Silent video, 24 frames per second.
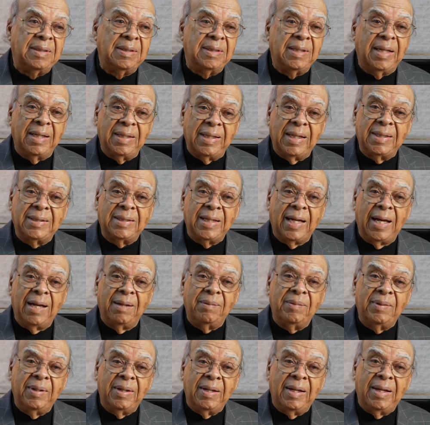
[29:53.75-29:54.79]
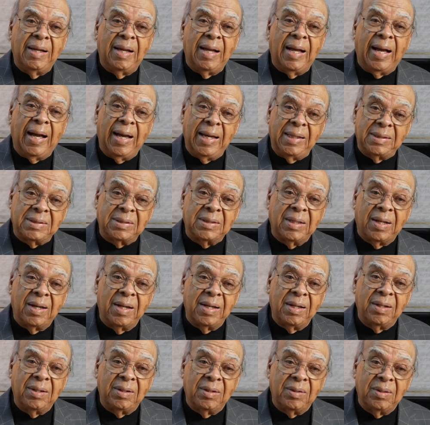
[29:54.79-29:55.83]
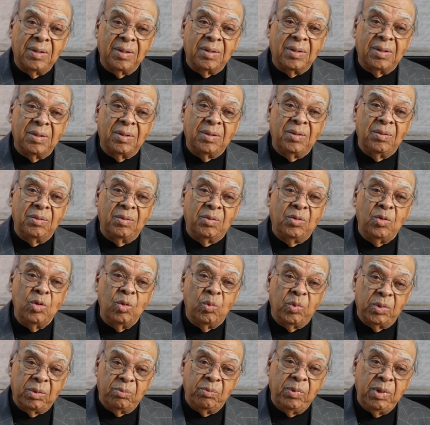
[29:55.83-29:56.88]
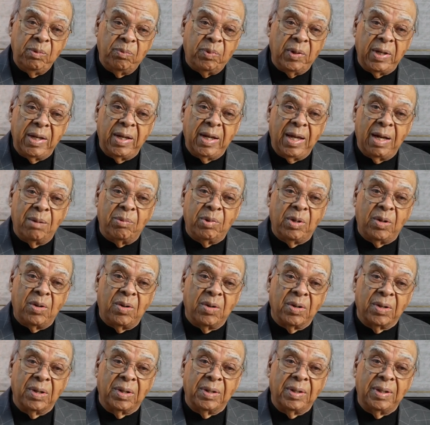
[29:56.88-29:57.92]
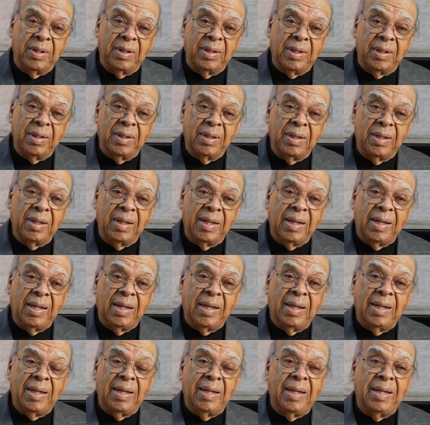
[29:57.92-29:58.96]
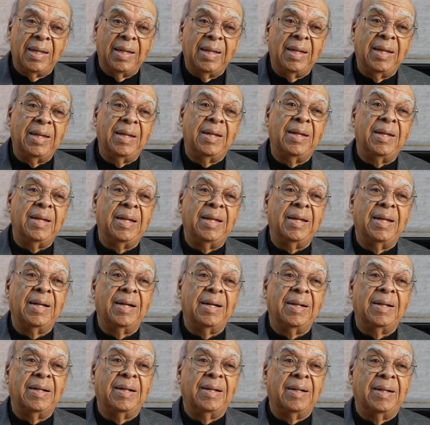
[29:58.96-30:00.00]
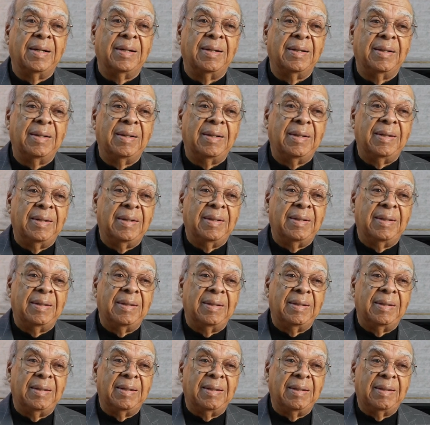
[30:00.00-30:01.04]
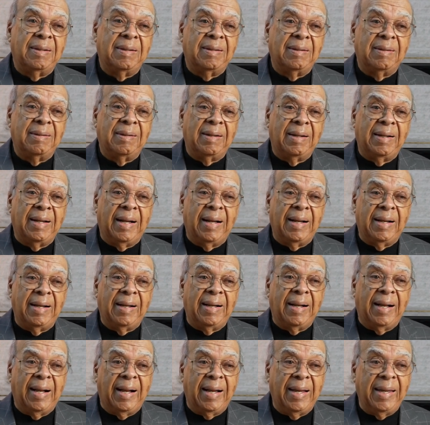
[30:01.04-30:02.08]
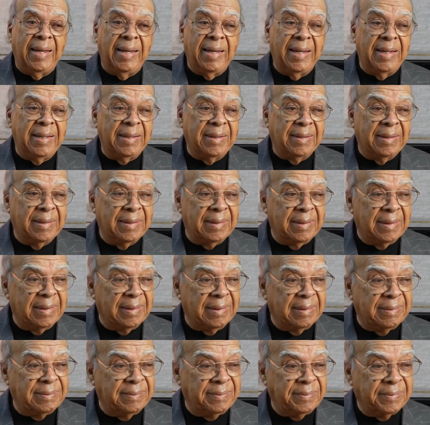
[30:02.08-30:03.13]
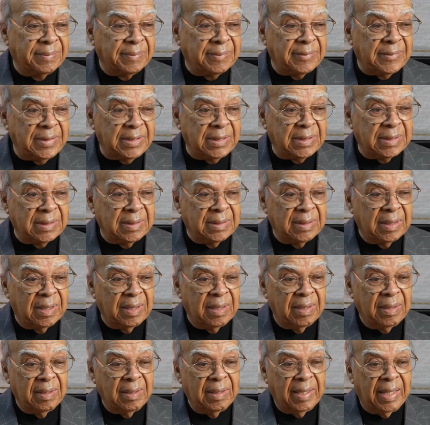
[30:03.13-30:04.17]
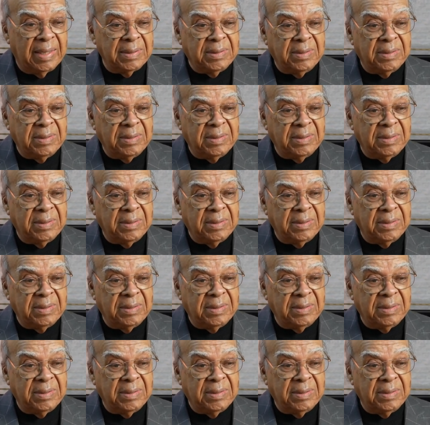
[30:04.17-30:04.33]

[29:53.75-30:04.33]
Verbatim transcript: at that time I had started the group with me playing Hammond organ, mm -hmm. and uh, uh, uh, I, I, had uh, um, I